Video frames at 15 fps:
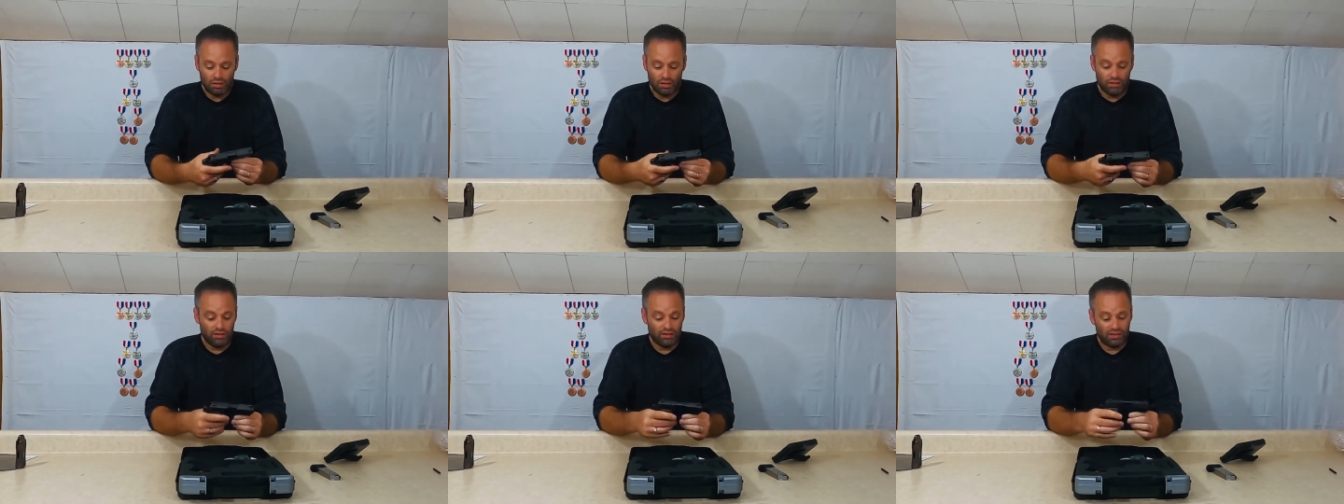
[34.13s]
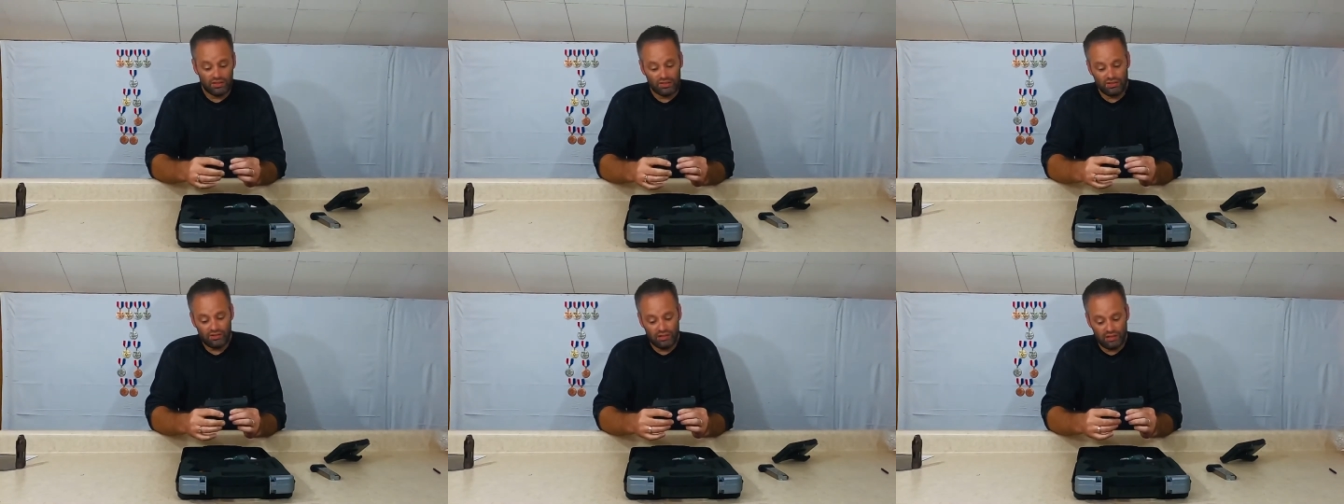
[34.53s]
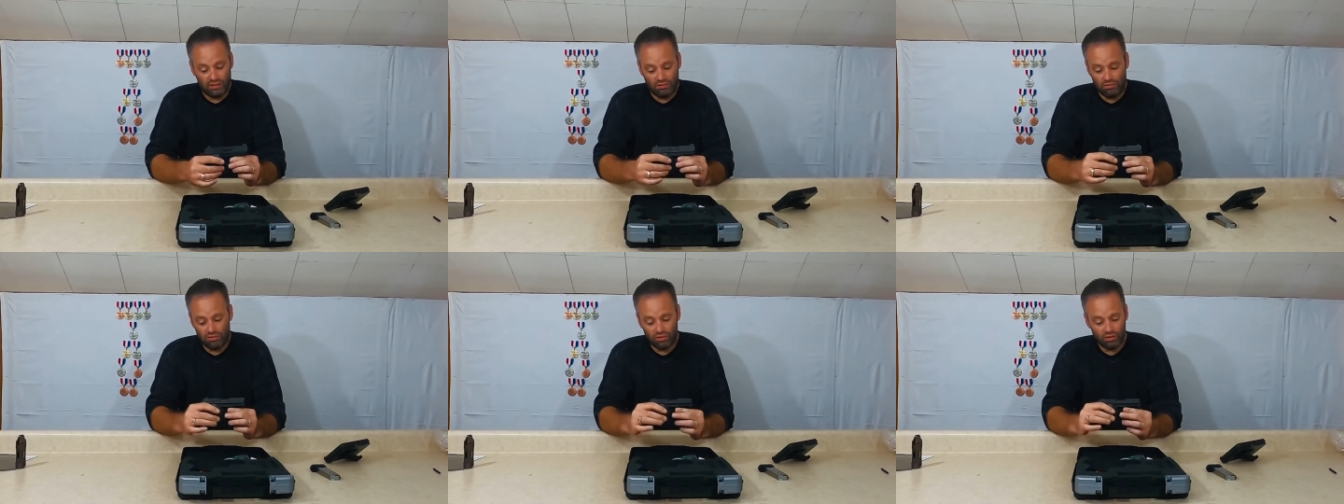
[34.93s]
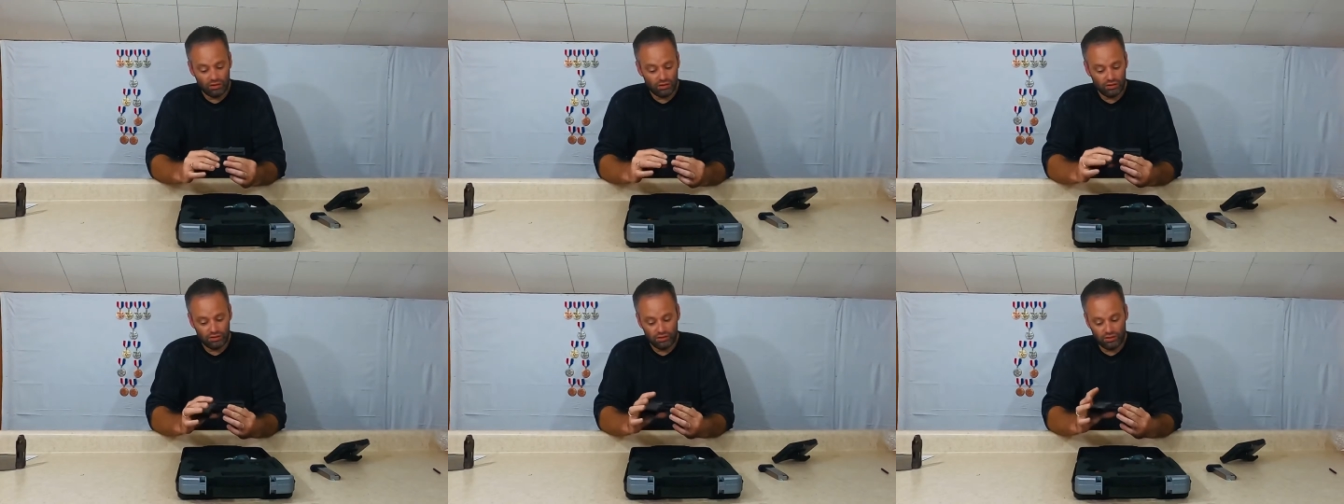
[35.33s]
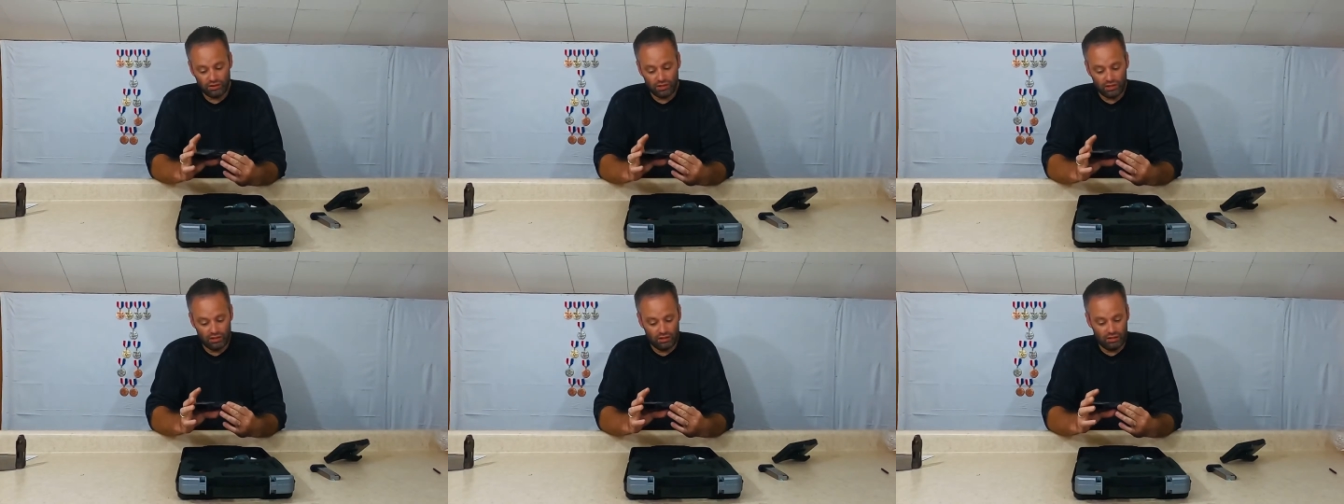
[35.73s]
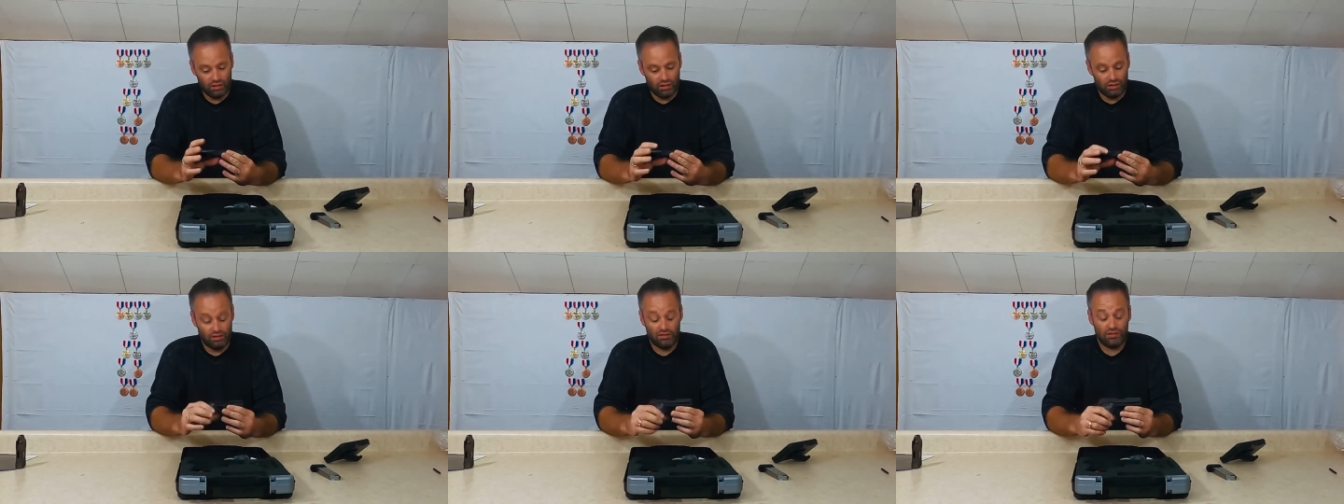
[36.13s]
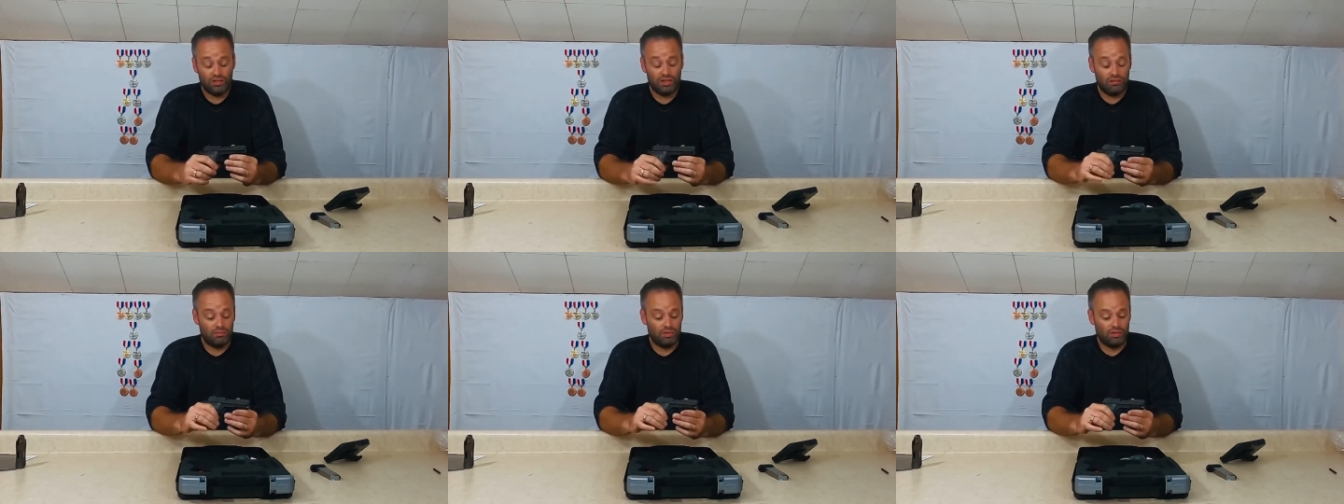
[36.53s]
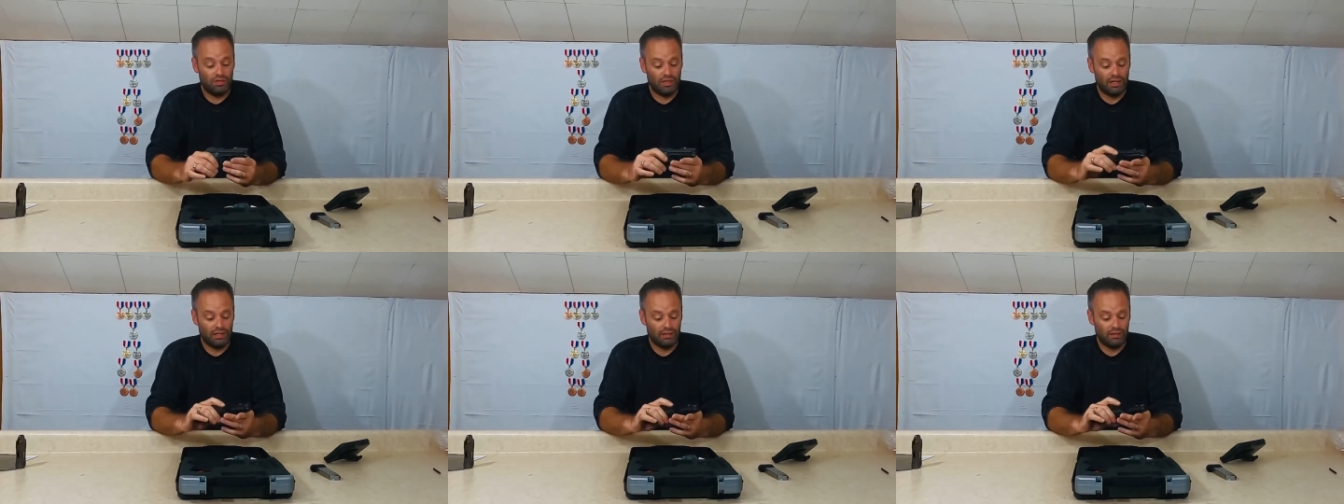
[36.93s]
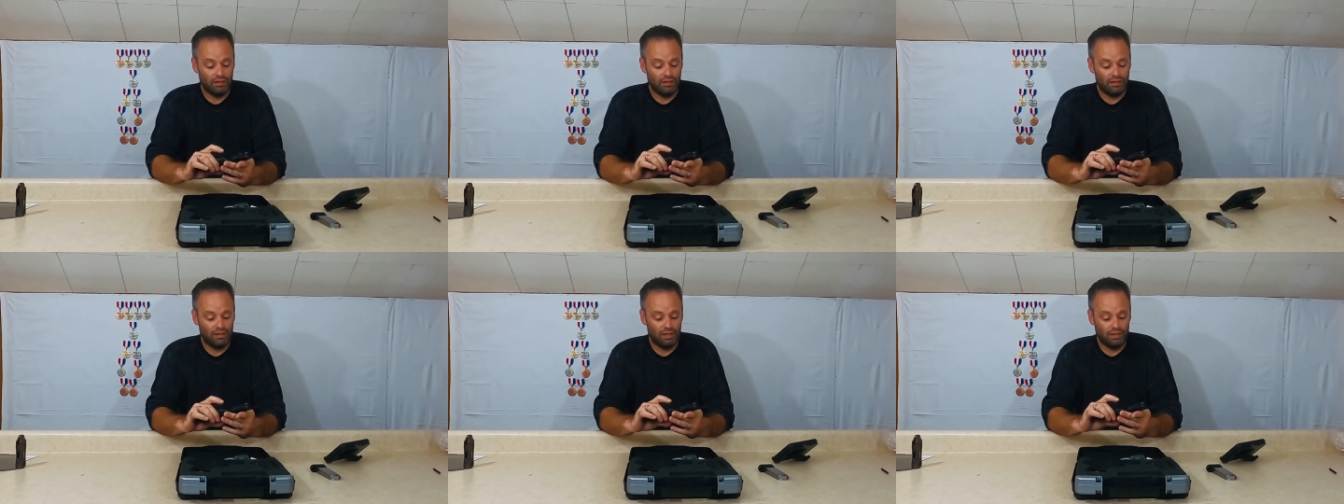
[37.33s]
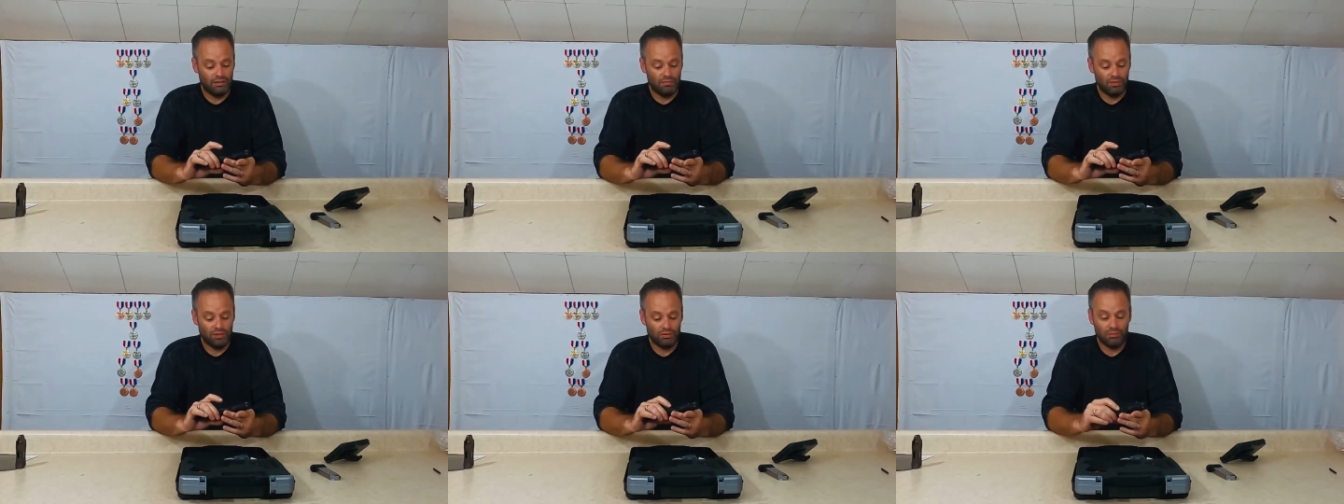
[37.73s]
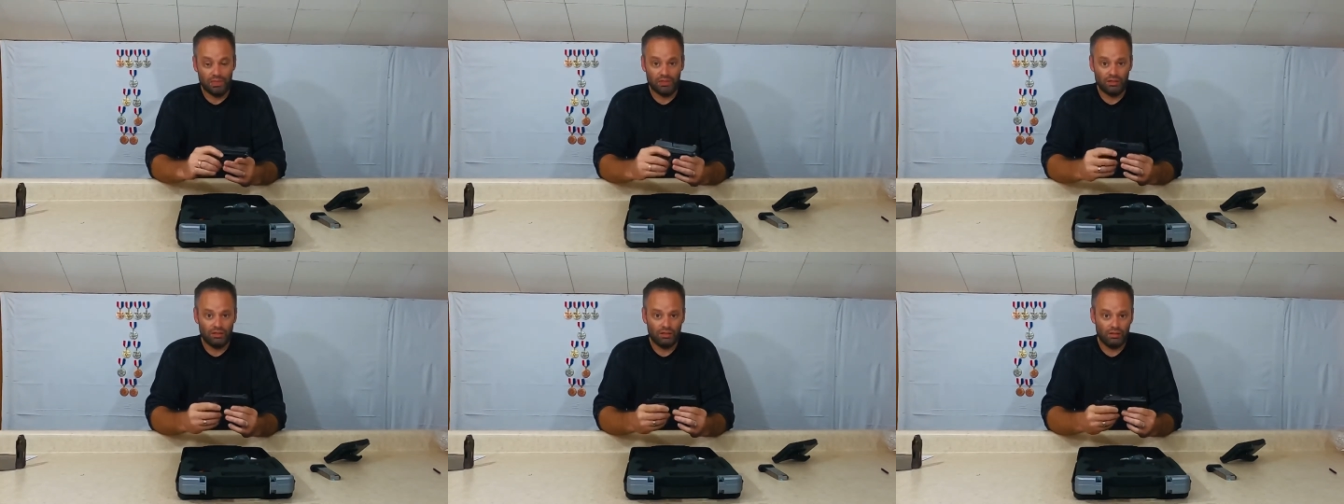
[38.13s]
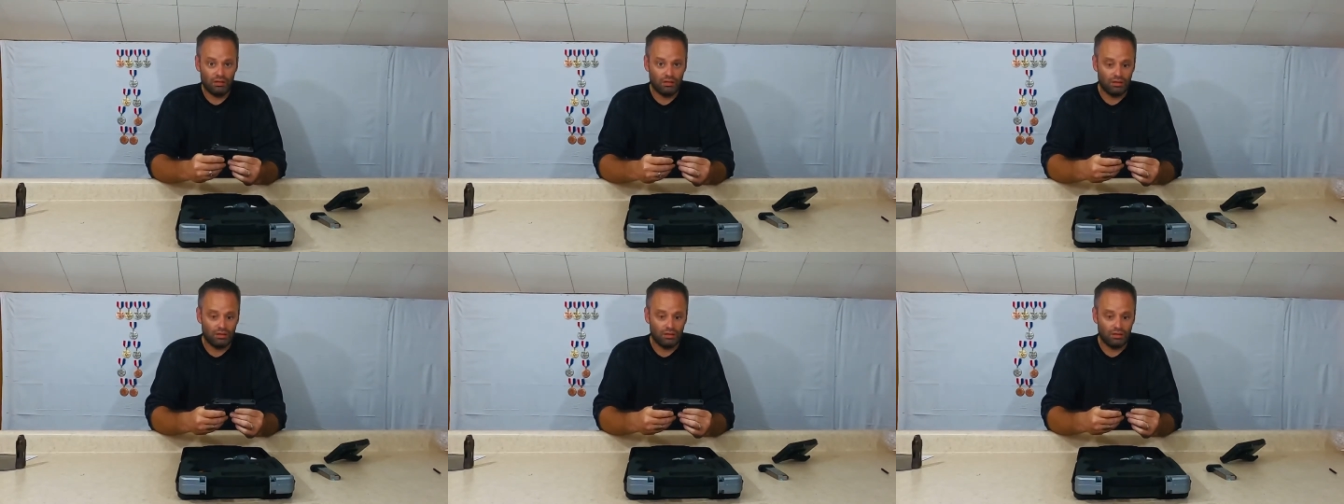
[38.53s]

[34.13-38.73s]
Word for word: this is a really nice little carry gun. It's chambered in 9, 9 millimeter.